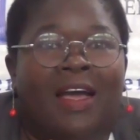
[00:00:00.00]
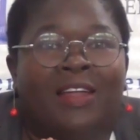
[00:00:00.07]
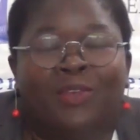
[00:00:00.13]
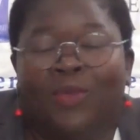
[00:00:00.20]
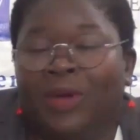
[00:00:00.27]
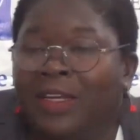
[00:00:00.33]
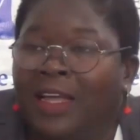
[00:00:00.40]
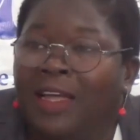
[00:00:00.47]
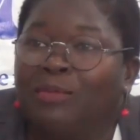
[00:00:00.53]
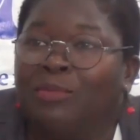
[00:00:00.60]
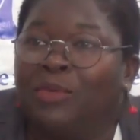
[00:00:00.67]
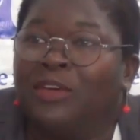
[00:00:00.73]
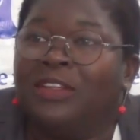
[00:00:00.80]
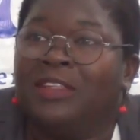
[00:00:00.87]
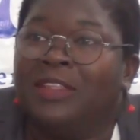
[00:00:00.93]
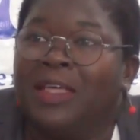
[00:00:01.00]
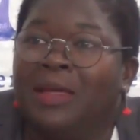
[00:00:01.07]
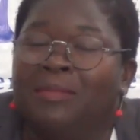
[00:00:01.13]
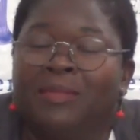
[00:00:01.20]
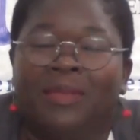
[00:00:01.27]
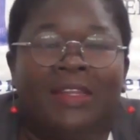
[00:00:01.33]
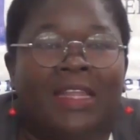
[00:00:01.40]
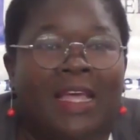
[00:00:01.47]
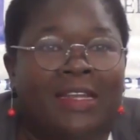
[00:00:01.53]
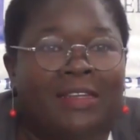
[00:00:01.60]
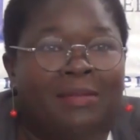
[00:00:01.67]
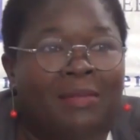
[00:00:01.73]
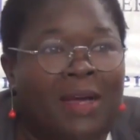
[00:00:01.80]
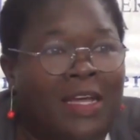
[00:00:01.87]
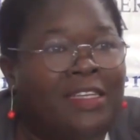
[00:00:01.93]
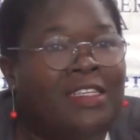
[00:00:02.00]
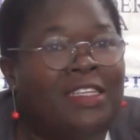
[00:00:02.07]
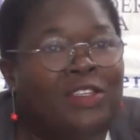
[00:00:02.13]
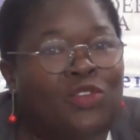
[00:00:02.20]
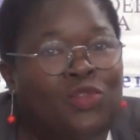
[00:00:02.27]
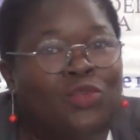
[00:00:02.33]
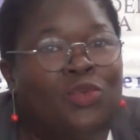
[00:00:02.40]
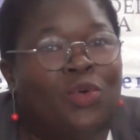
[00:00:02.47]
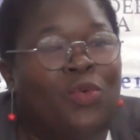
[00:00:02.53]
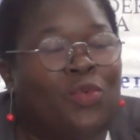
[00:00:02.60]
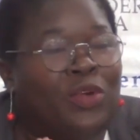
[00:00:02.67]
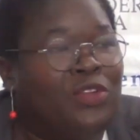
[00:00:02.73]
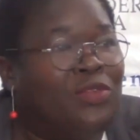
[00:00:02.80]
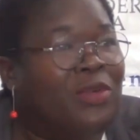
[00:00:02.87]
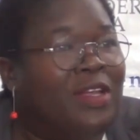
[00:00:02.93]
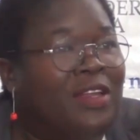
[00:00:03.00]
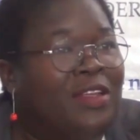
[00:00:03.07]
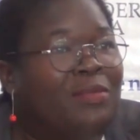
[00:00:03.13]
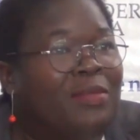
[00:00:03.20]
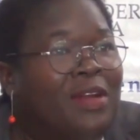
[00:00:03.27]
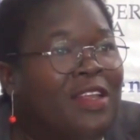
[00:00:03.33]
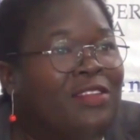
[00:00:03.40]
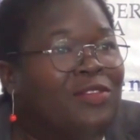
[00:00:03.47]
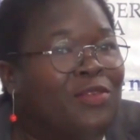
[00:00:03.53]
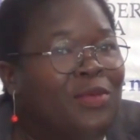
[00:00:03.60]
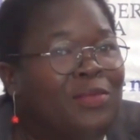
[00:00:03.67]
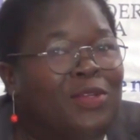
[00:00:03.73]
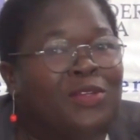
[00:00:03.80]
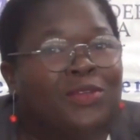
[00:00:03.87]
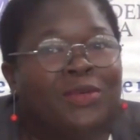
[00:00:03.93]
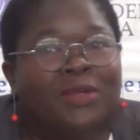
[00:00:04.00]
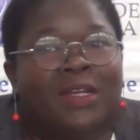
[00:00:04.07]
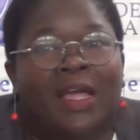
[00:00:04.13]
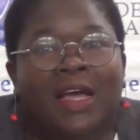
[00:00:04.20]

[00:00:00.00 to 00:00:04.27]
And what had brought them, they are demanding to know what Uganda Human Rights Commission